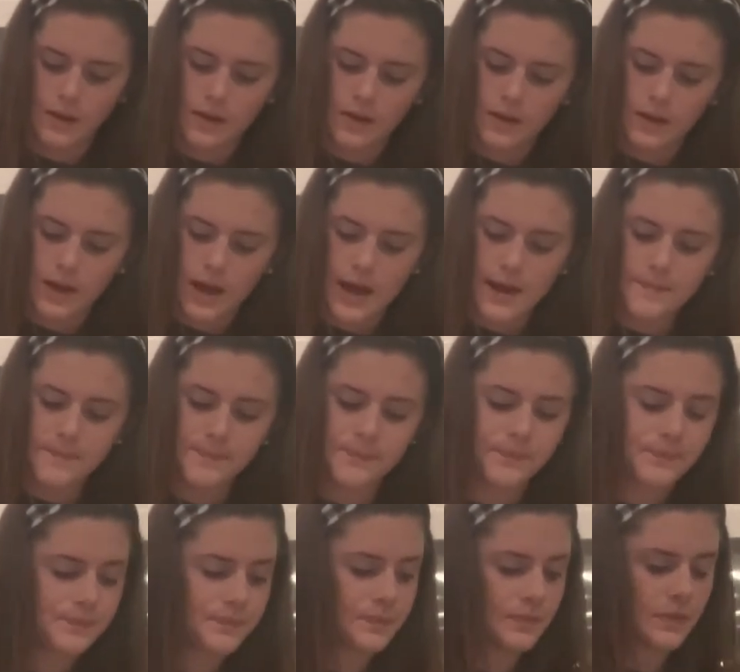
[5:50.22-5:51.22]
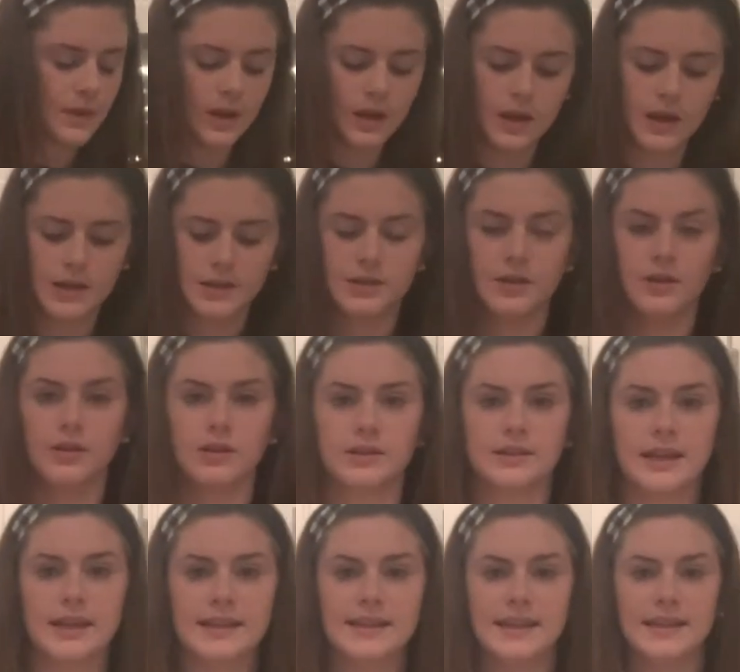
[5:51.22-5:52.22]
Okay, so it
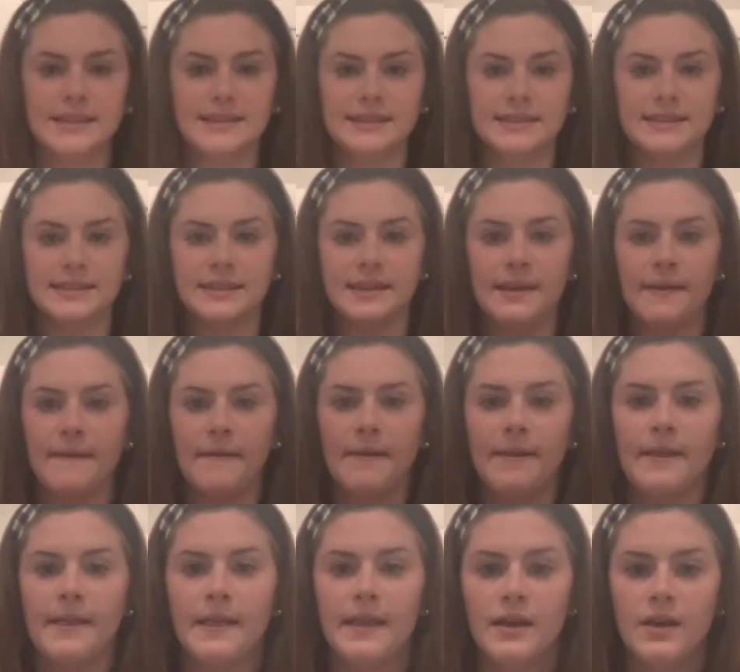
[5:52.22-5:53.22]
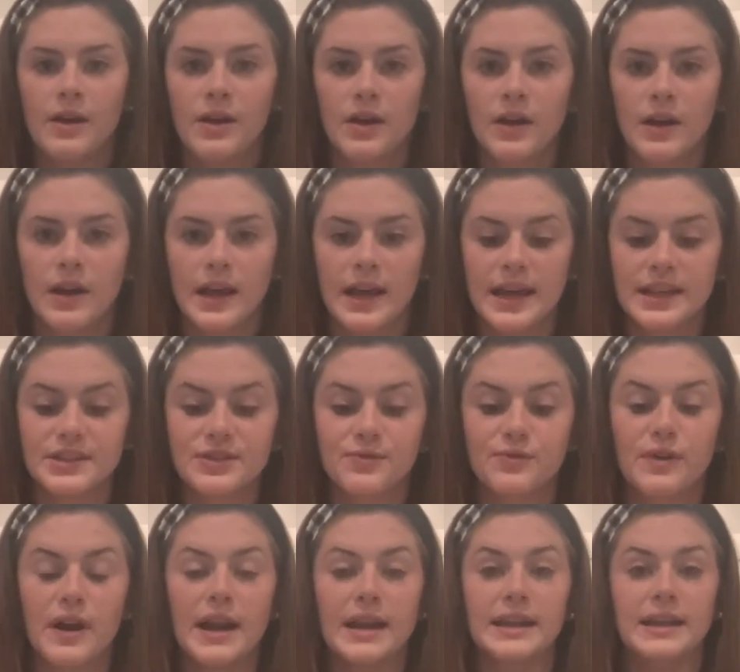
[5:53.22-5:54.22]
looks like this.
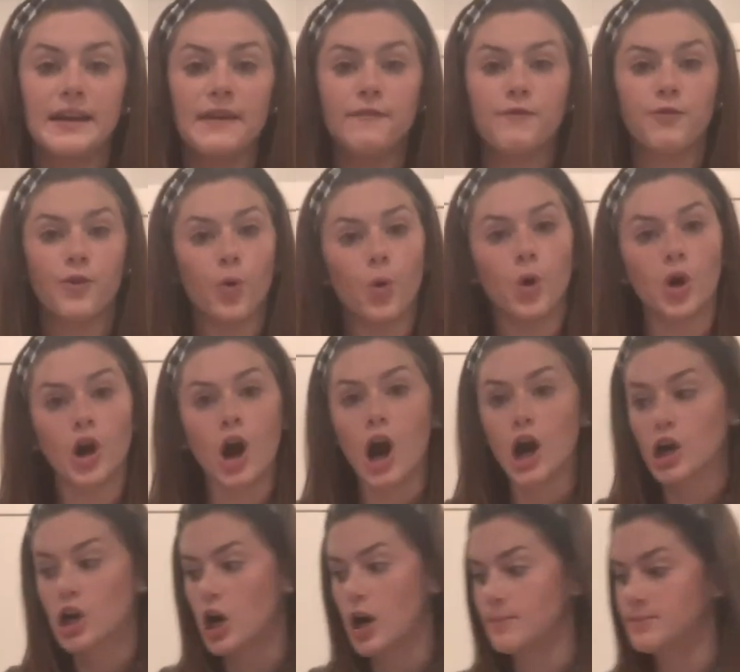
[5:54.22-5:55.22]
It's ready for our crumb